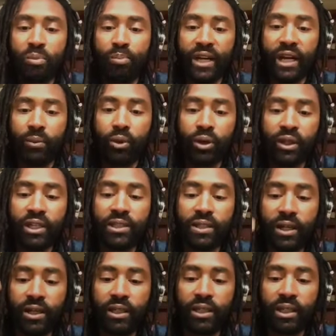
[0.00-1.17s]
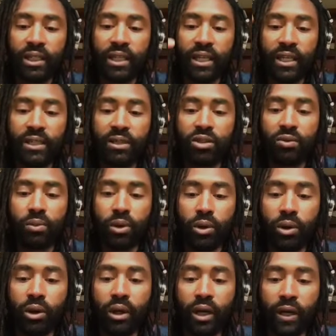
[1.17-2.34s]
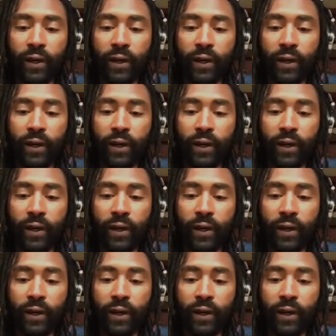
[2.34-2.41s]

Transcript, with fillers: but I'm really starting to get into more.